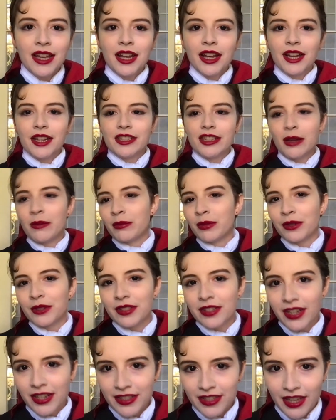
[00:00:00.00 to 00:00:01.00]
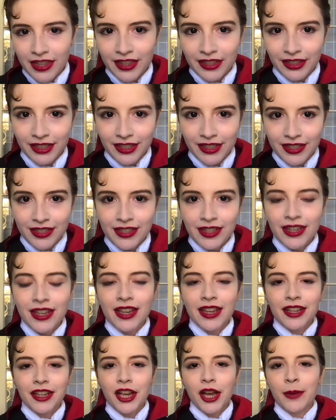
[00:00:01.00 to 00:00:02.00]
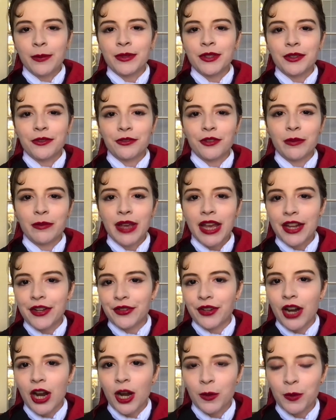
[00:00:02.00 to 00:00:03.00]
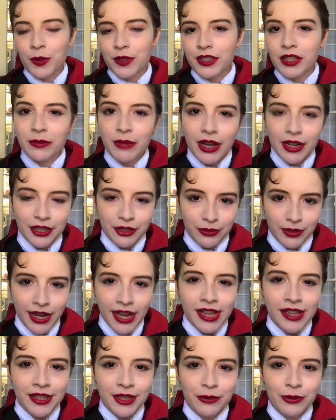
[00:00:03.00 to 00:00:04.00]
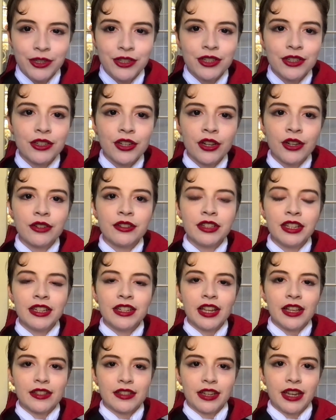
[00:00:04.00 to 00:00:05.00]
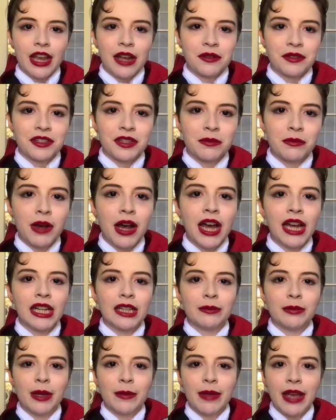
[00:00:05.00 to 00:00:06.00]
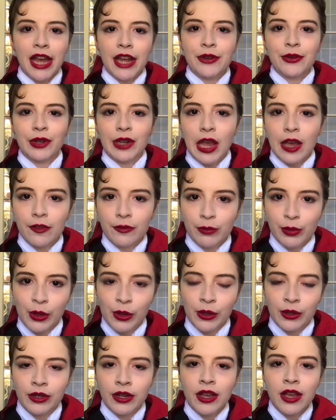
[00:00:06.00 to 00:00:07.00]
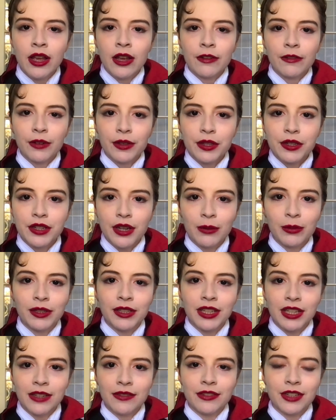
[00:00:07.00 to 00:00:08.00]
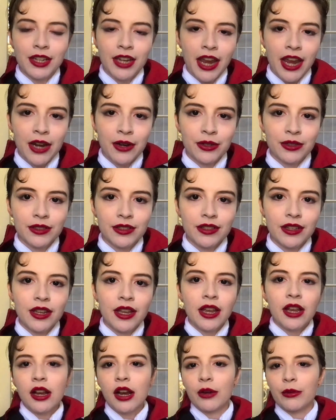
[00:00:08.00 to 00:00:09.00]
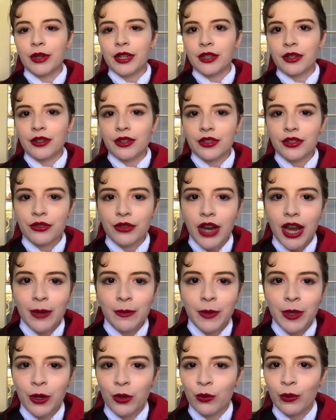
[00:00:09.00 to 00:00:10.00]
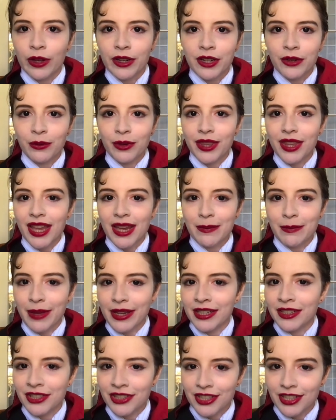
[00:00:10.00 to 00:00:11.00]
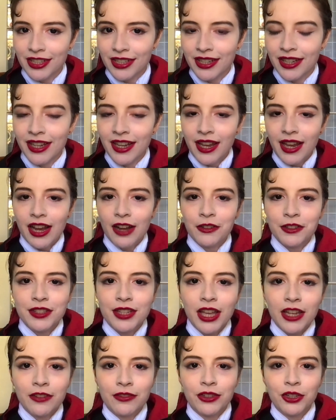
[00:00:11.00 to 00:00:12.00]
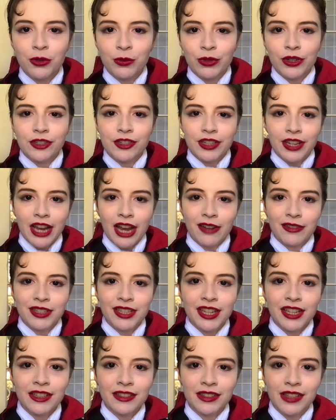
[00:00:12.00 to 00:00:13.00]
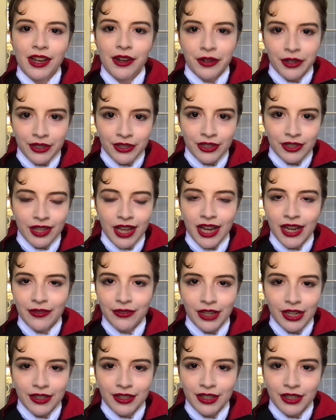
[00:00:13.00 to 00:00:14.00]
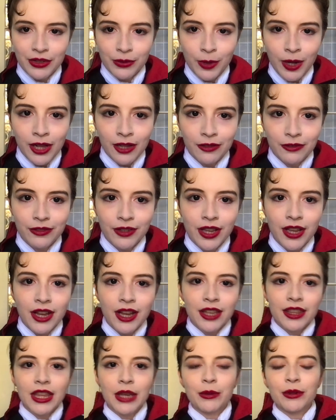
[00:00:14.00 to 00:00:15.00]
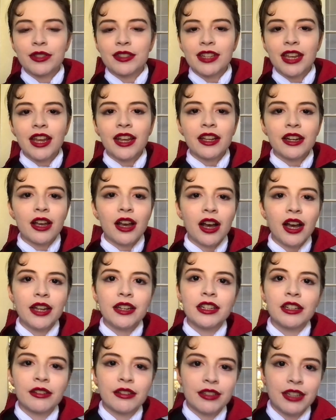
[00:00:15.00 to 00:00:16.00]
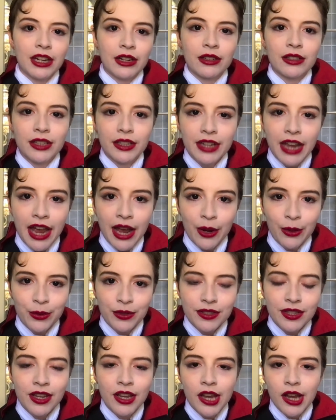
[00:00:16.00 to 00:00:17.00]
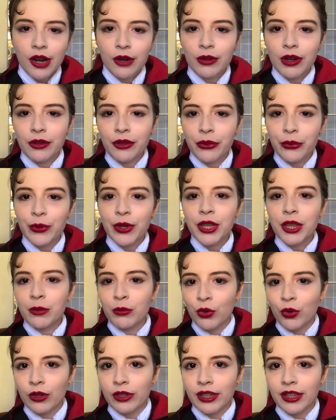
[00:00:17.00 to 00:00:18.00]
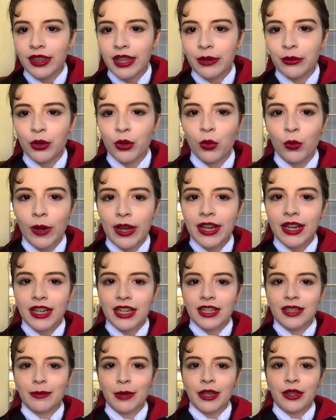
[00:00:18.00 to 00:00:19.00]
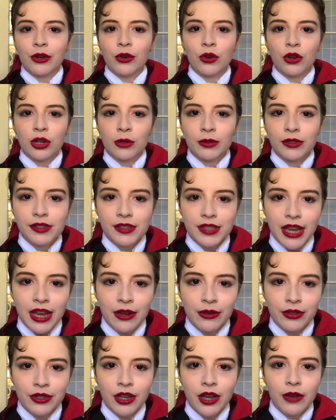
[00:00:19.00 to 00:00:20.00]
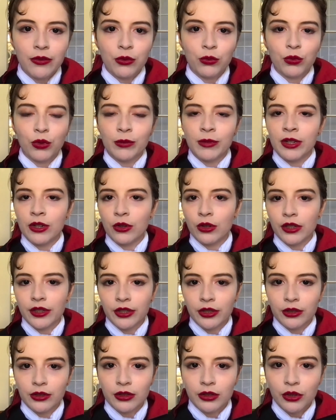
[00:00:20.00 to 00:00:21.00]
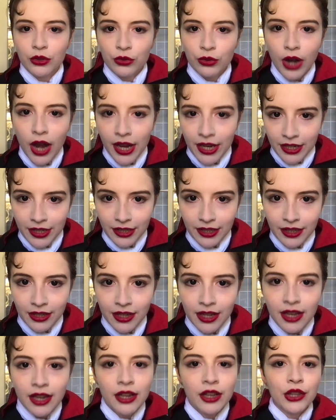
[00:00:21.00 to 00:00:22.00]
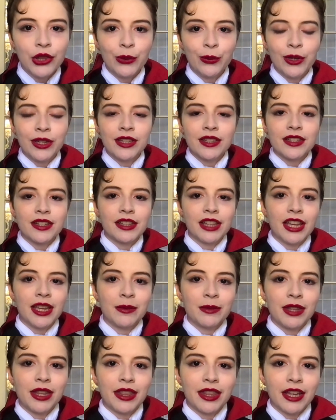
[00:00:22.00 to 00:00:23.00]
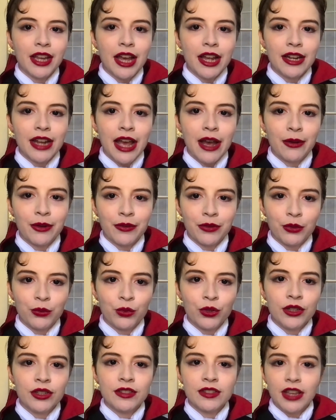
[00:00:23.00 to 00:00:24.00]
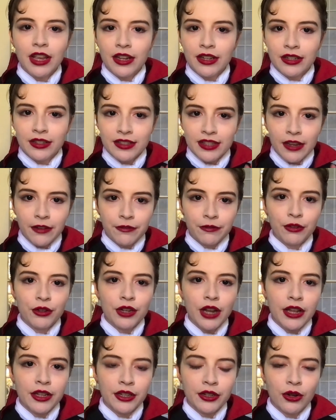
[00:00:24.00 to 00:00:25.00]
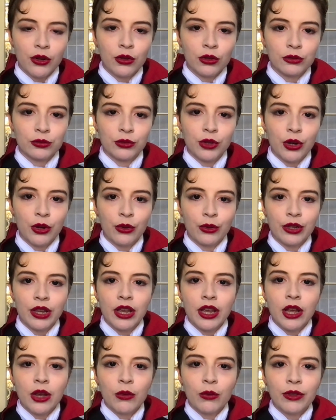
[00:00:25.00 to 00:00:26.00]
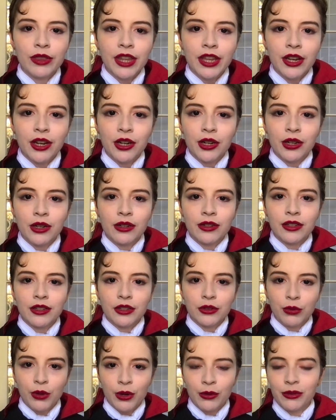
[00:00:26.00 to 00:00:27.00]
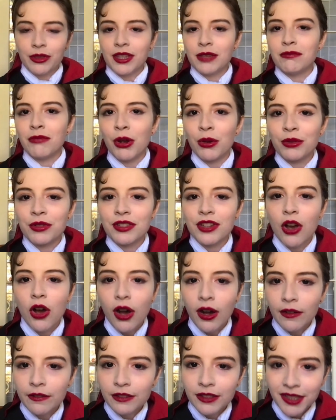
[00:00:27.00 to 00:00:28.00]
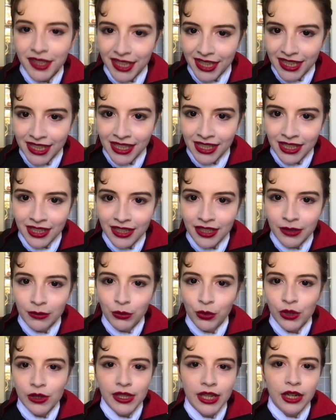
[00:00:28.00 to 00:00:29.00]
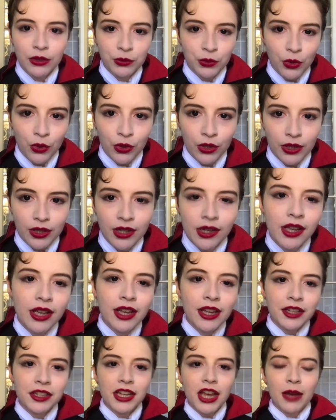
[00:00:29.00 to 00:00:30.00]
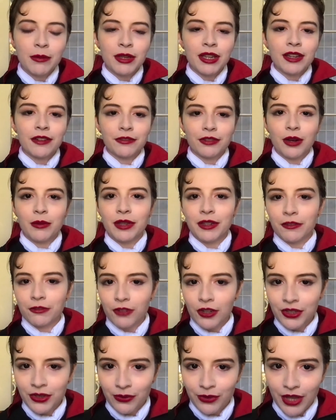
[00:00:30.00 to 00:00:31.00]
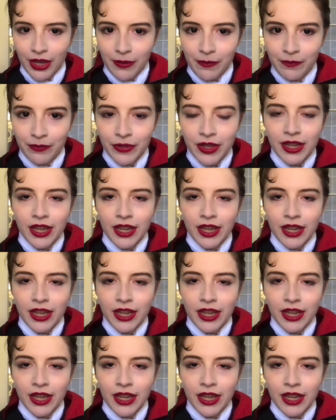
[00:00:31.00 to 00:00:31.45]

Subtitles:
Number 6 on the list comes from Patrick Harper's Demonic Reality, which in turn details accounts compiled by Patrick F. Byrne for the Dublin Evening Herald. A reader described their run-in with a banshee outside of Newbridge in County Kildare in July of 1912. They were staying in a hut near a derelict house. Around 3 in the morning, they were awakened by the horrible sound of a woman or girl crying. The witness claimed that they got out of the woods and set foot on an old road when they heard, quote, the most awful keen, more like a roar, coming from in front of them.